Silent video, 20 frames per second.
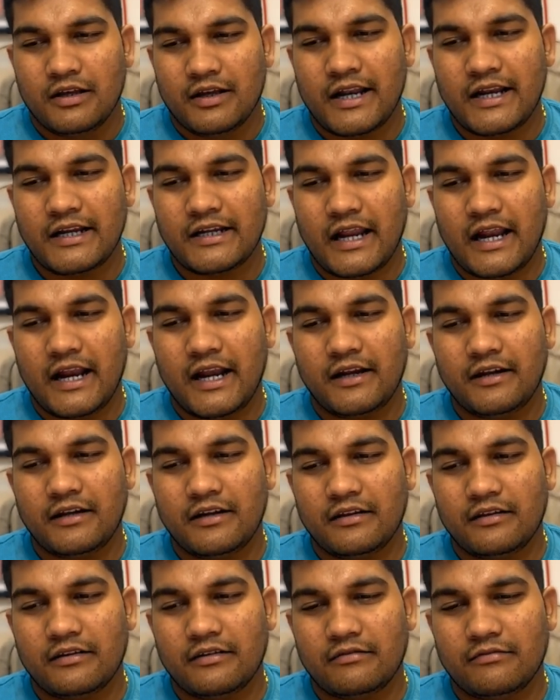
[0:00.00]
right?
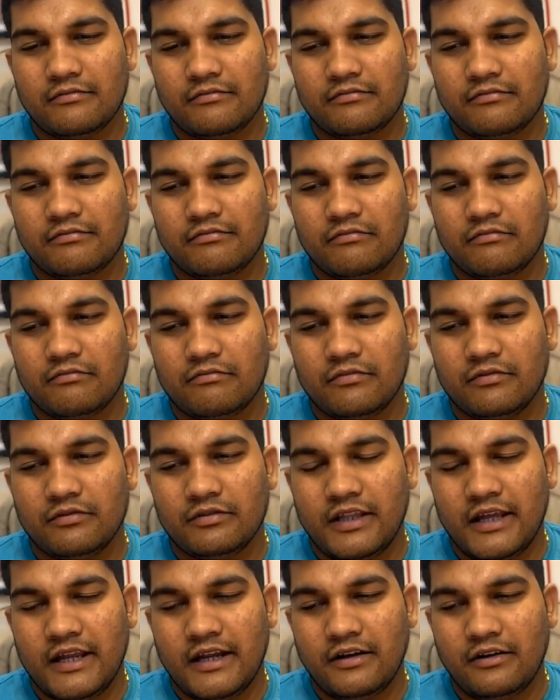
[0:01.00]
And
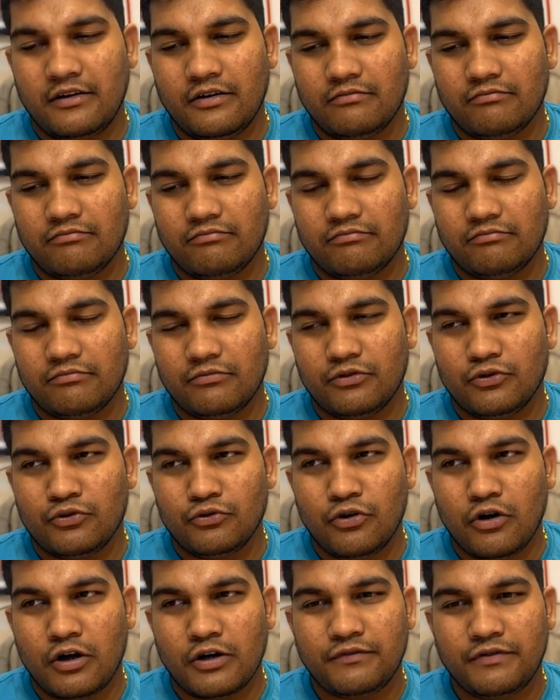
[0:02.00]
they
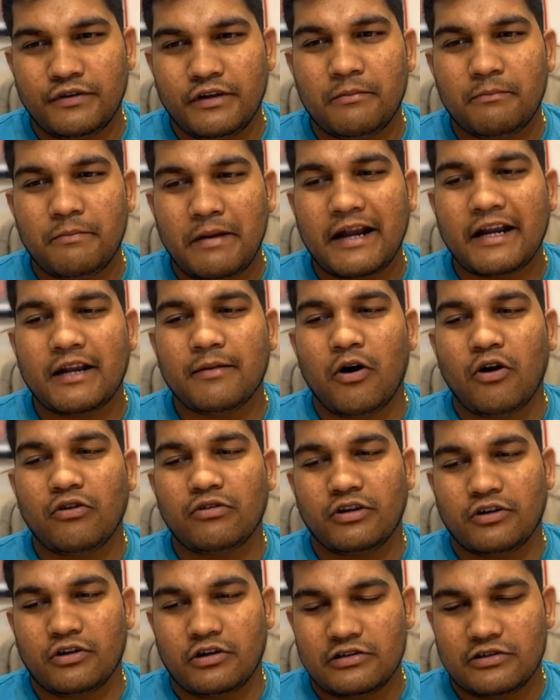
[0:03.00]
do not feel bad
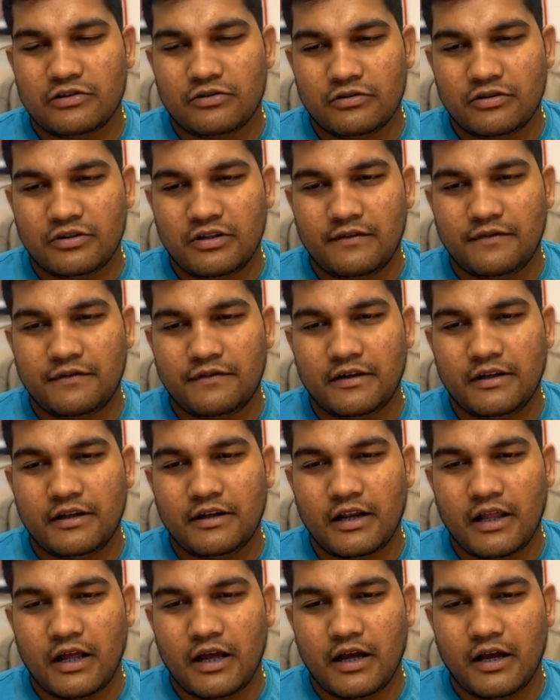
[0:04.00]
about it also. They
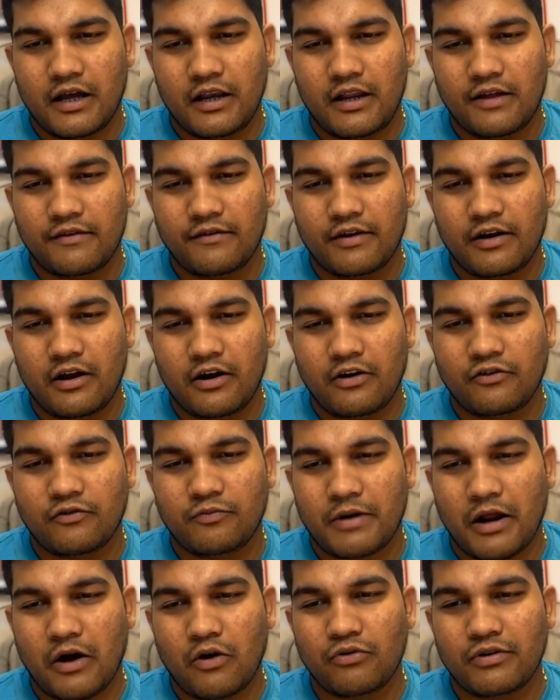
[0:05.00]
feel a level
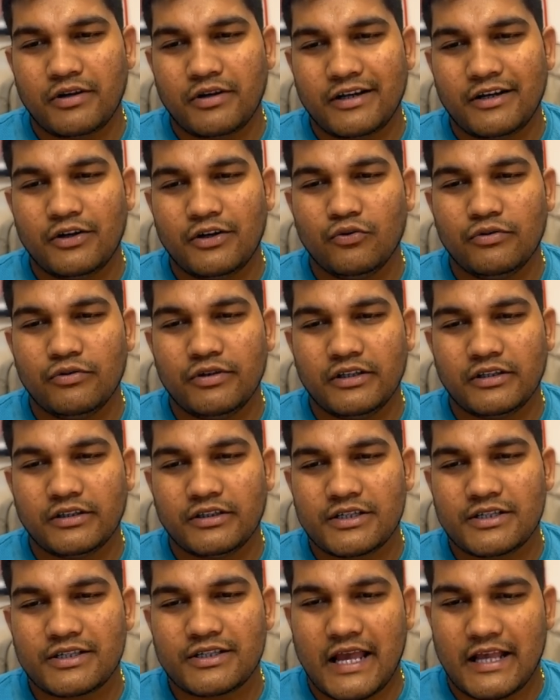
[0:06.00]
of proud in doing
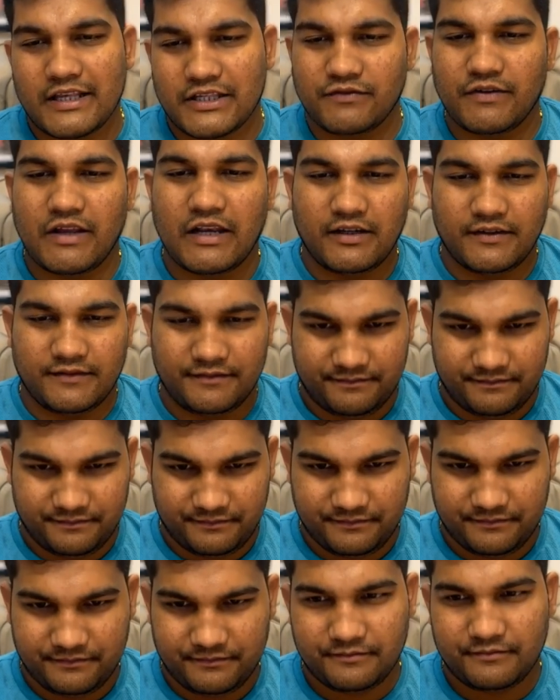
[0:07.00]
this as well,
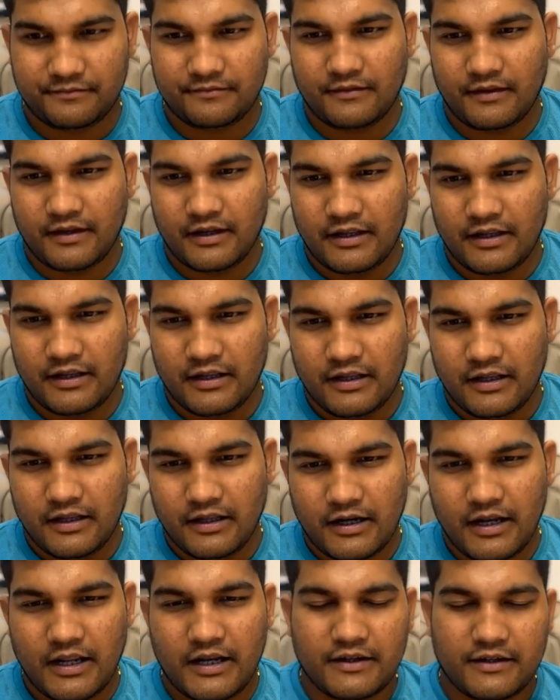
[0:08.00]

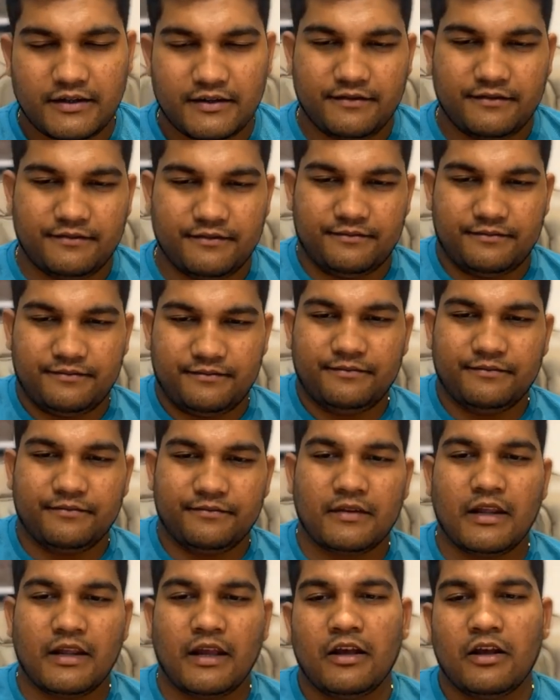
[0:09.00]
right?
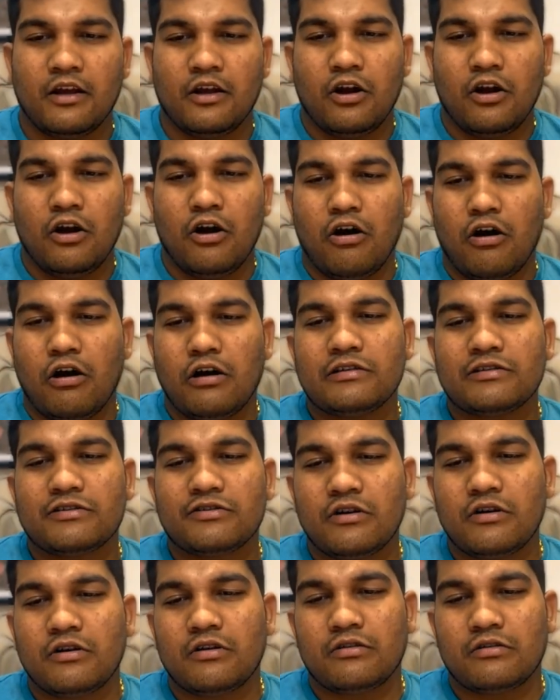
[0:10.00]

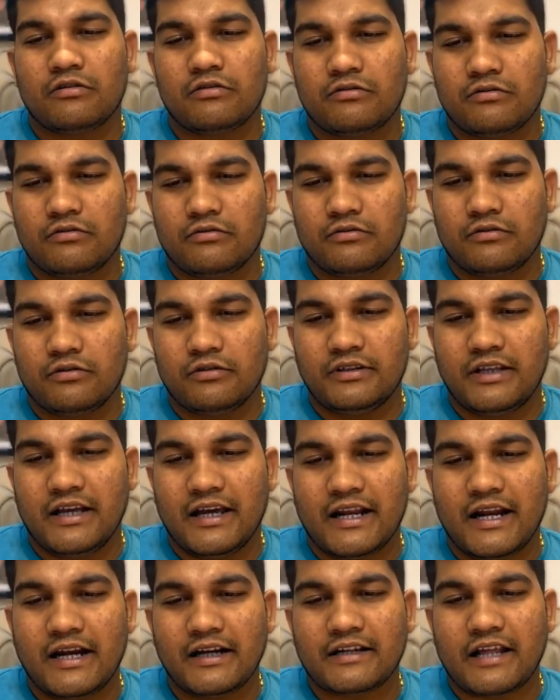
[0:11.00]
Also,
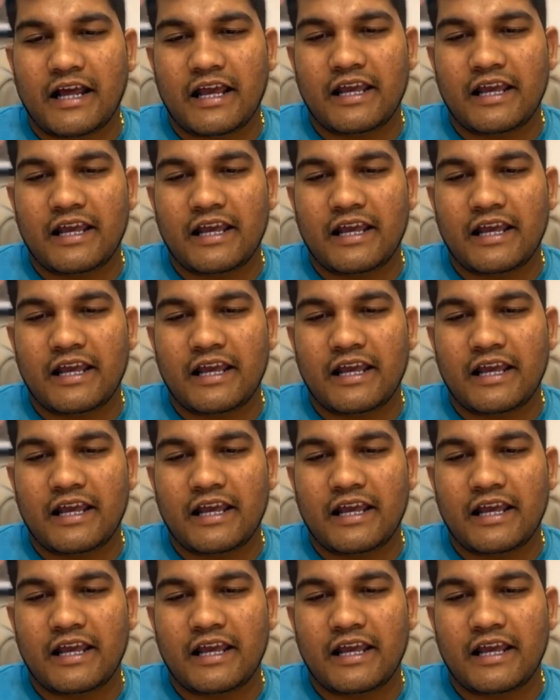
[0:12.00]
there are